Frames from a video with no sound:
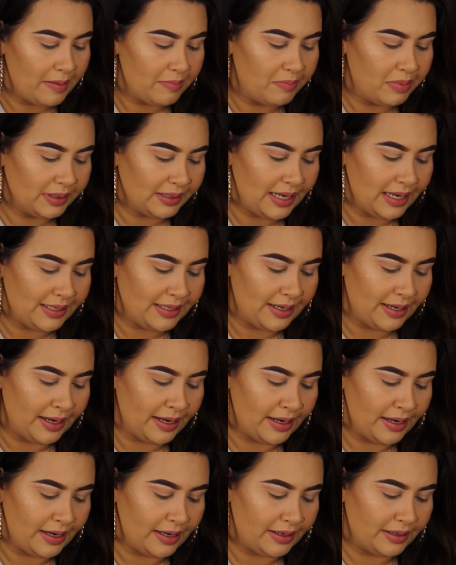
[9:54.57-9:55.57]
blending
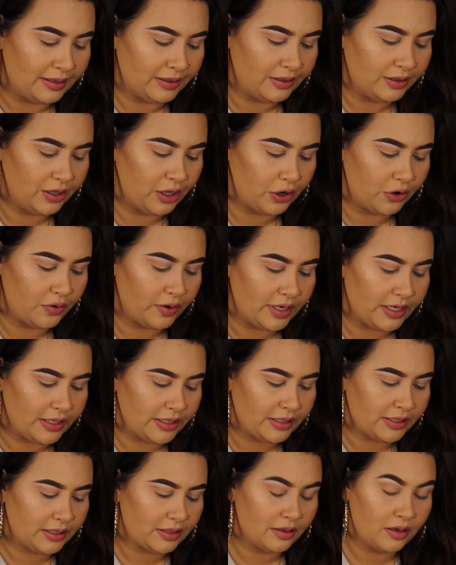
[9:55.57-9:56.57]
it in the
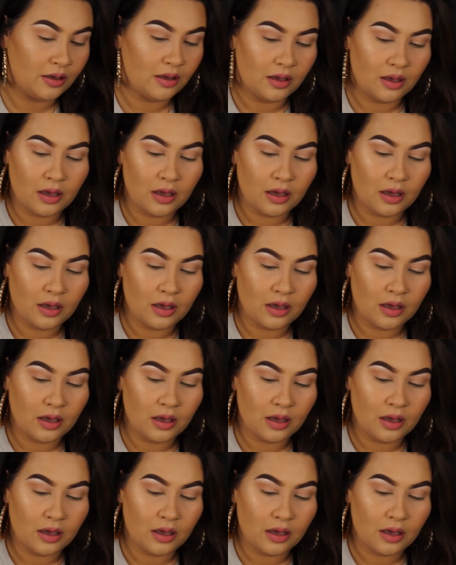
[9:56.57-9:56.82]
crease.